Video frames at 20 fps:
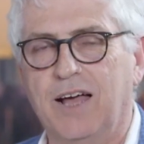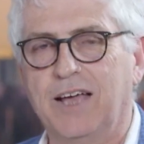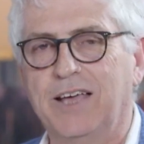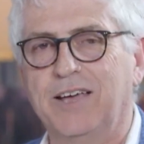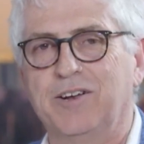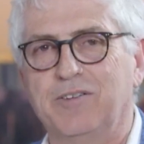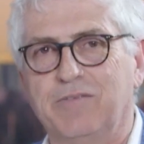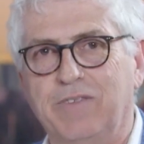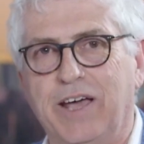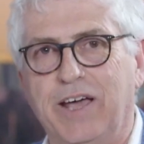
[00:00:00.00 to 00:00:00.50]

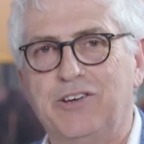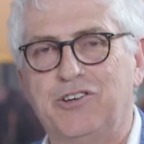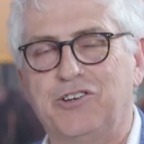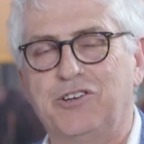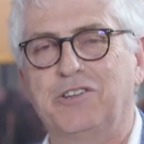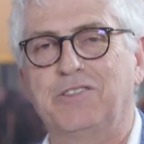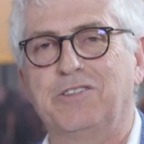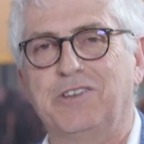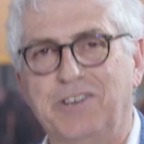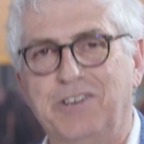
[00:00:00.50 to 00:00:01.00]

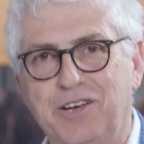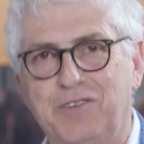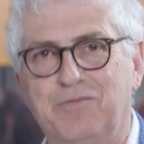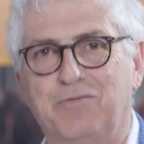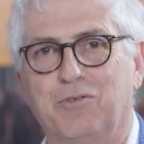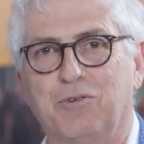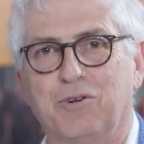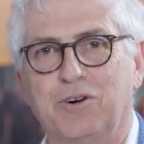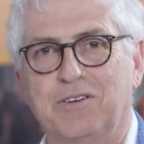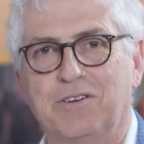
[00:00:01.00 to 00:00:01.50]
innovation and the need
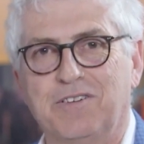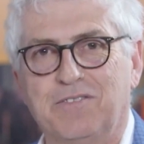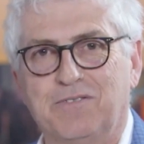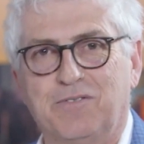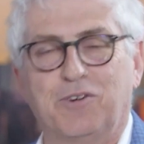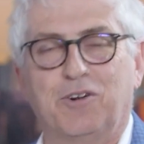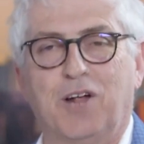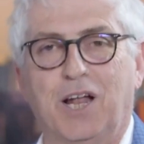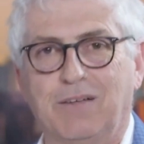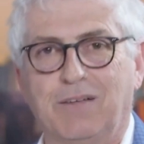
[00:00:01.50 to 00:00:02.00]
for it
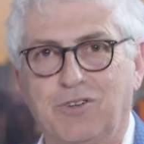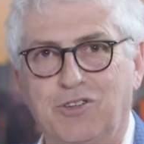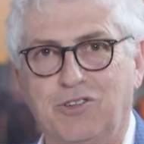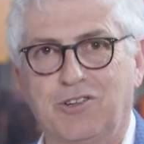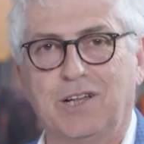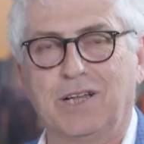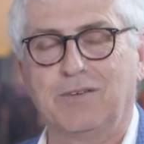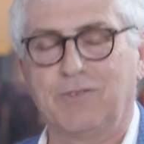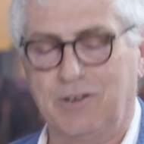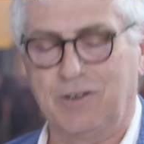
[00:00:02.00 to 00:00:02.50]
for all of us
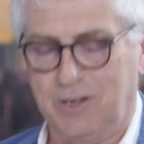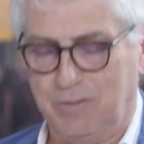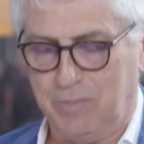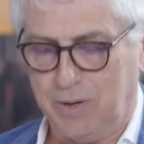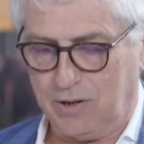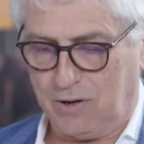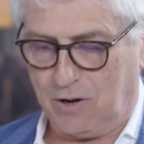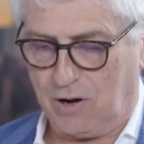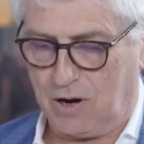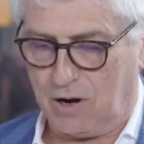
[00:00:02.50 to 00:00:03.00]
to live a little
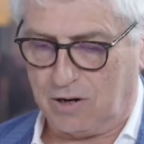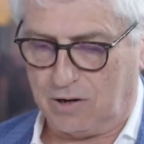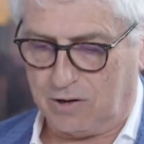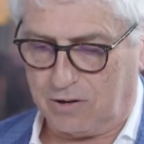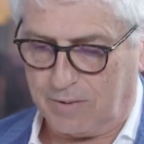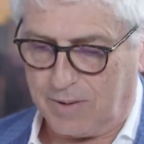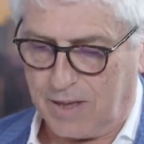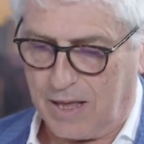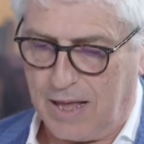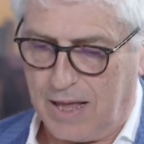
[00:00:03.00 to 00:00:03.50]
bit
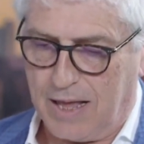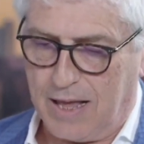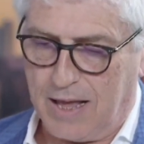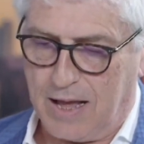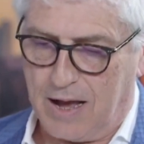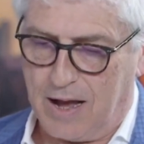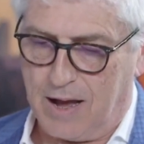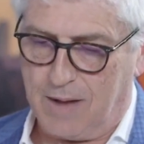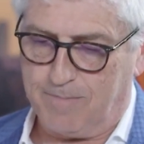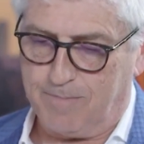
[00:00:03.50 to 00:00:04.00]
longer,
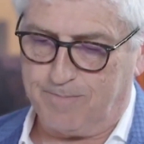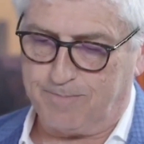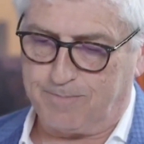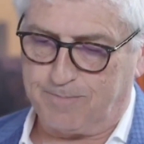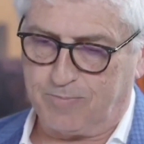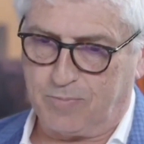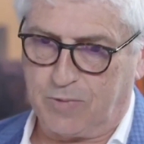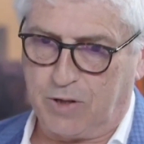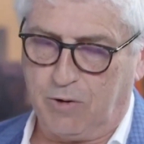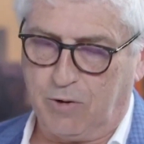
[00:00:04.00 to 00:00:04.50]

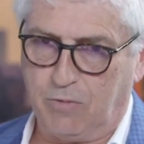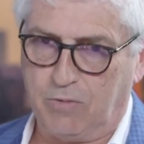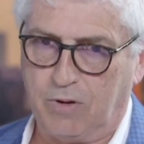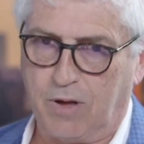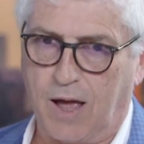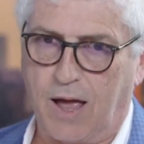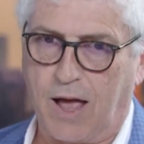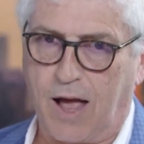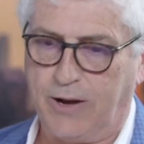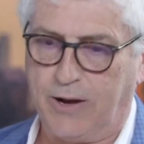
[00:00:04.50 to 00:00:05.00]

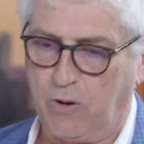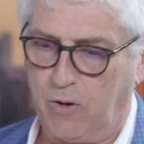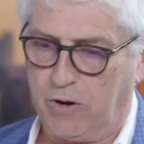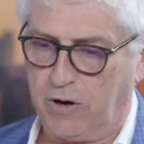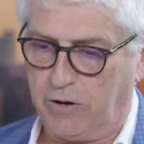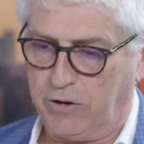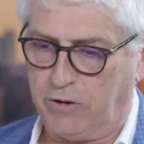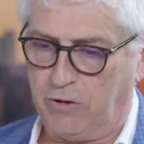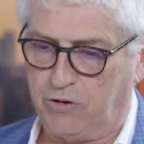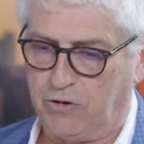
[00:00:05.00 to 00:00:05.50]
I know
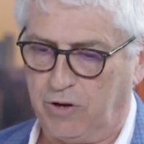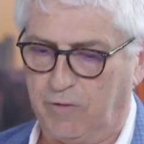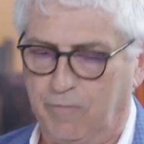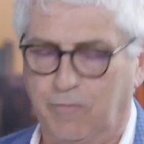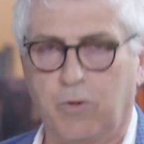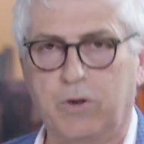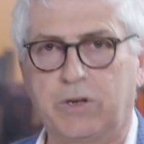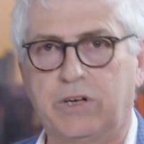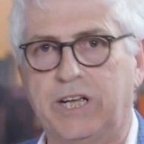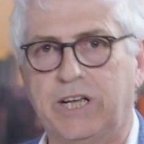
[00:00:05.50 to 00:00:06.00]
you're using
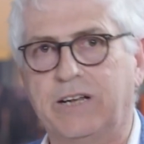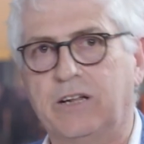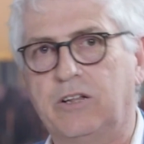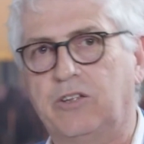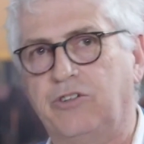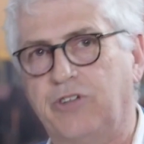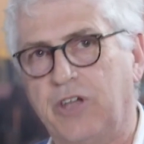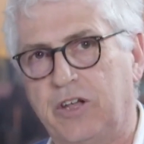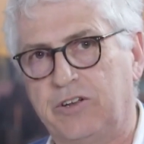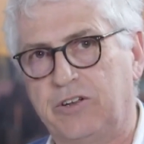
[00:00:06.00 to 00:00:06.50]
14 and
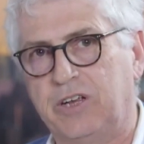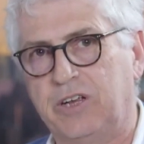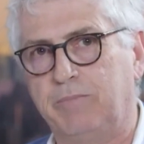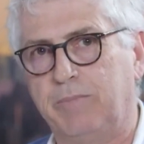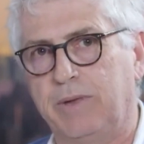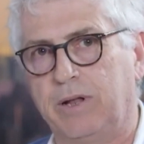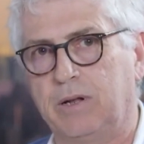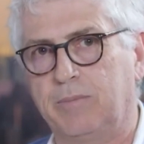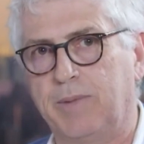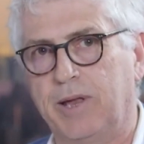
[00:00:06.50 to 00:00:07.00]
16
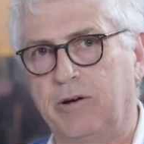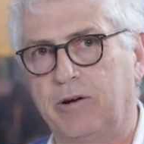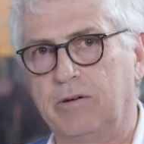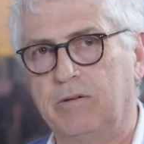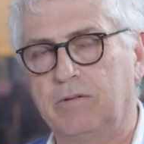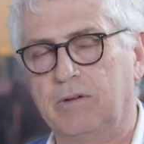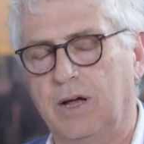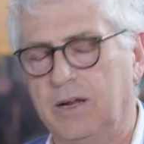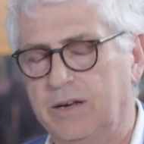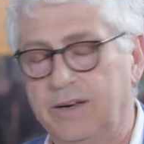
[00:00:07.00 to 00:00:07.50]
millimeter
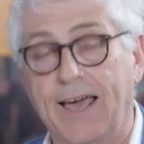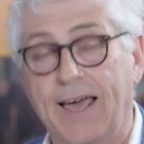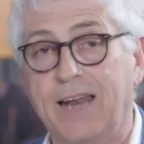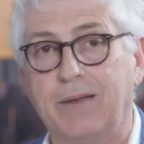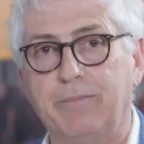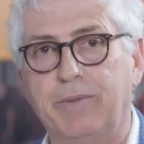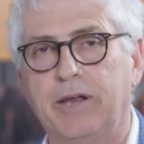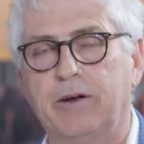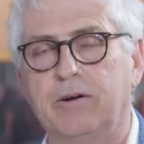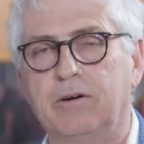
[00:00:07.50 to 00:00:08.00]

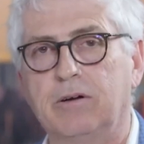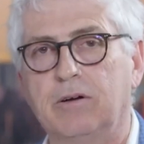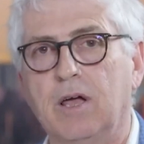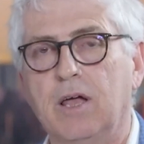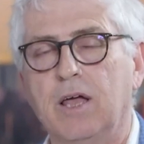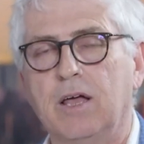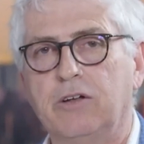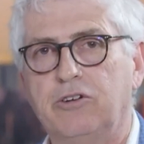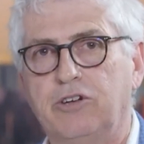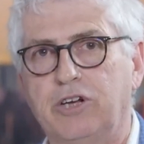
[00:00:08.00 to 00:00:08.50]
nanometer
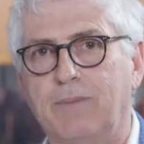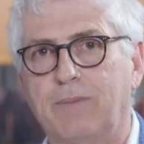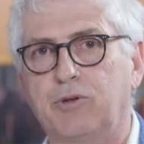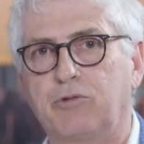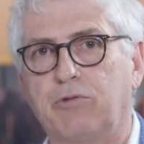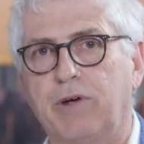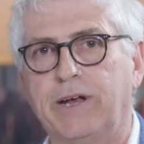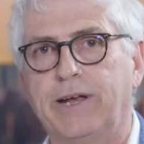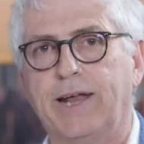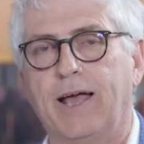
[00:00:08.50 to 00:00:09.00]

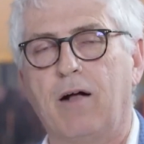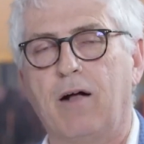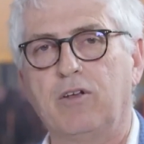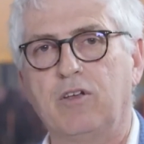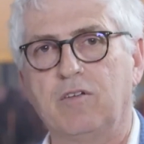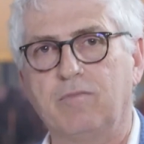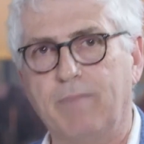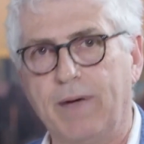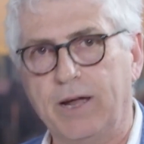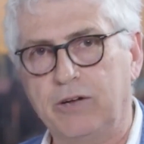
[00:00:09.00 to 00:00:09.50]
chips right now, and
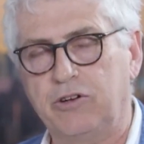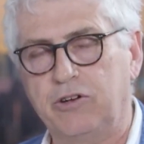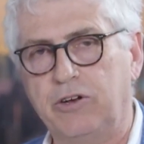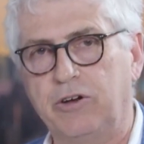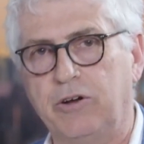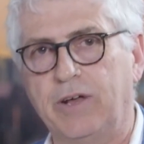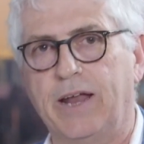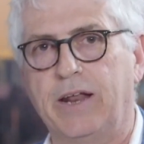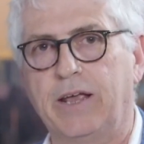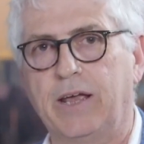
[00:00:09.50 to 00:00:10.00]
you've mentioned
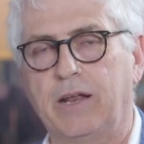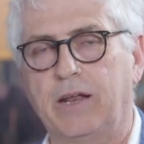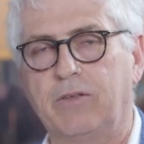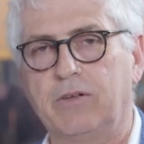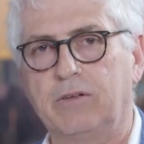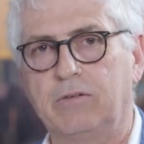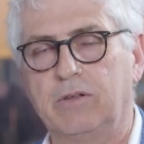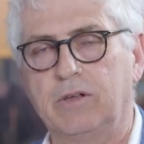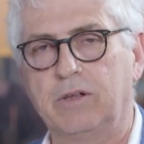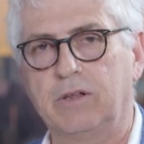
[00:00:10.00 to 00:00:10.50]
you're getting into
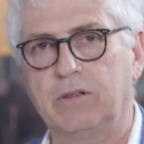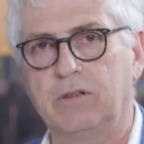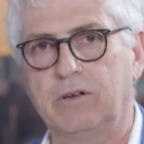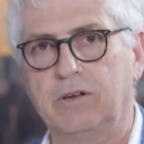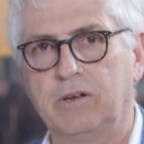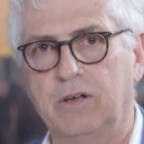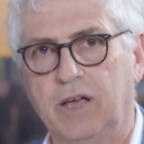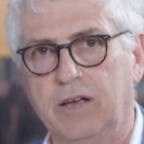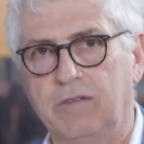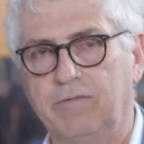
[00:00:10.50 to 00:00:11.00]
the
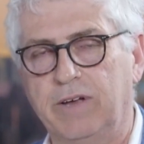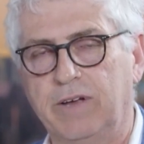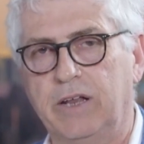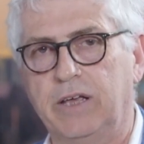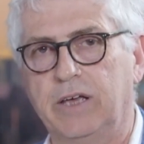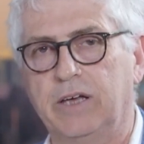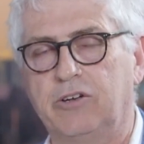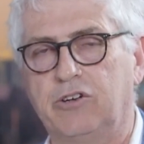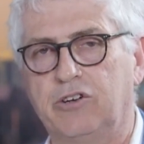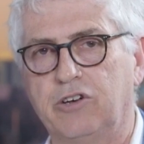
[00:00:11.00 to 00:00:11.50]

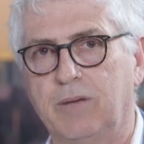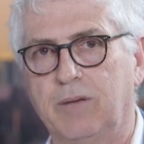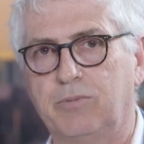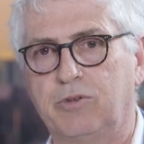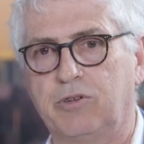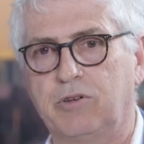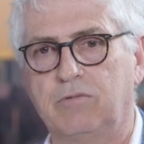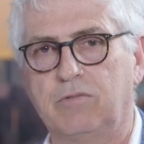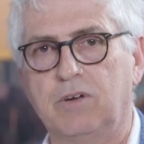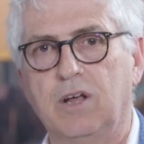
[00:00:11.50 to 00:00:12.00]
NVIDIA
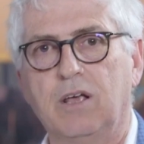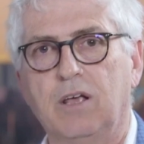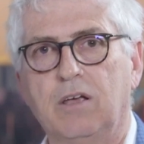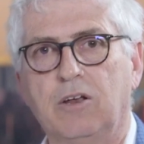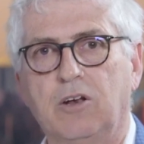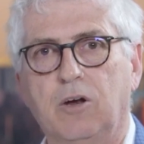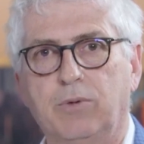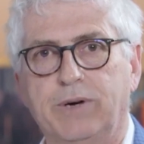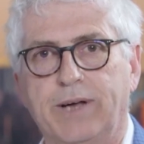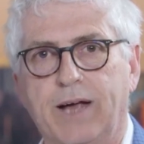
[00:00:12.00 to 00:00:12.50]
chips, and
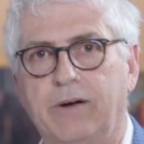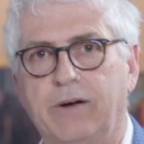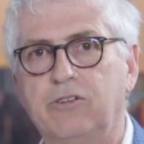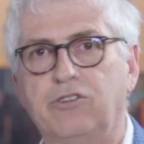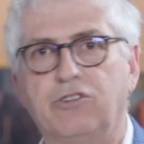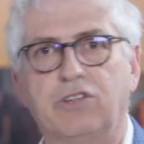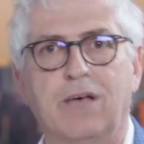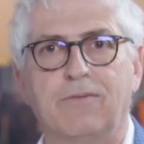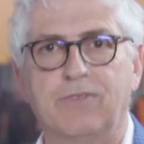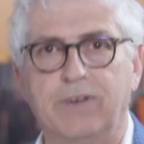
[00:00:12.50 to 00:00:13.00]
we're down to
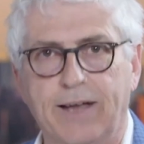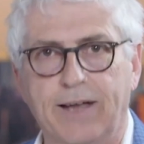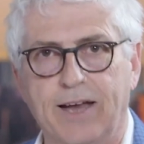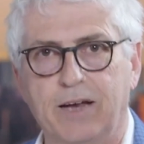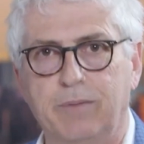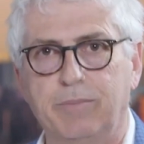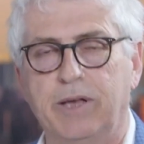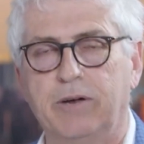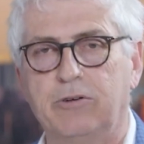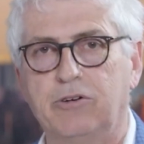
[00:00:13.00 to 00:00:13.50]
7
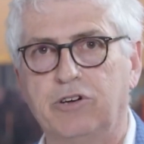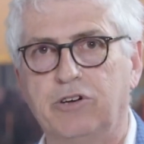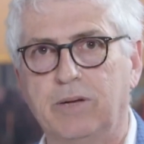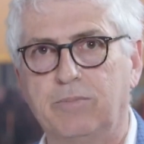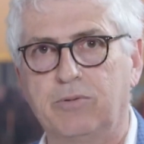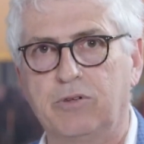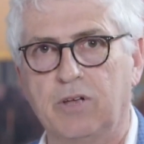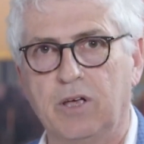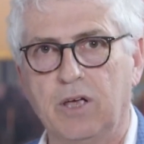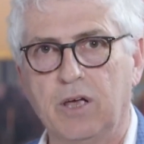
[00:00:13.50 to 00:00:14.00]
nanometer
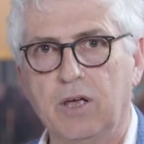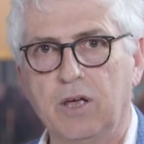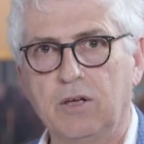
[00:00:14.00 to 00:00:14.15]
chips.